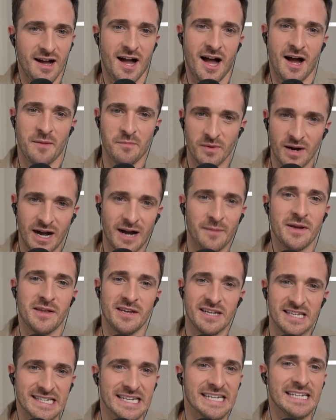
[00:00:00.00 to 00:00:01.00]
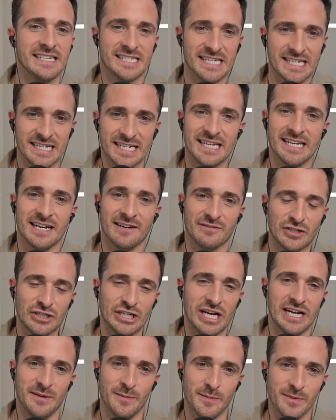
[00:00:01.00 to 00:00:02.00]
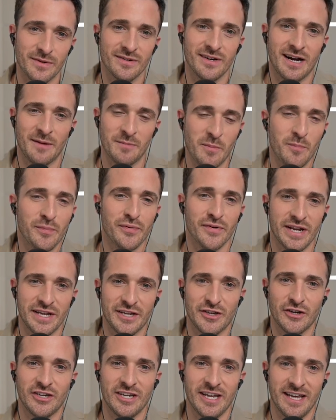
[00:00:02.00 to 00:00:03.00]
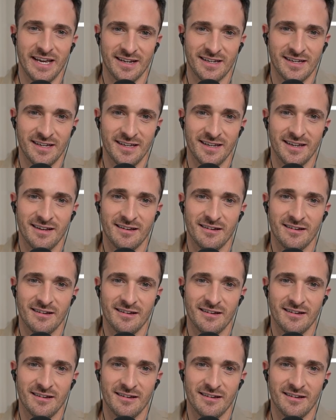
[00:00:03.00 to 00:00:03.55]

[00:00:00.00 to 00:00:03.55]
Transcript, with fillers: I'm, I'm in decent enough shape, I'm in pretty good nick.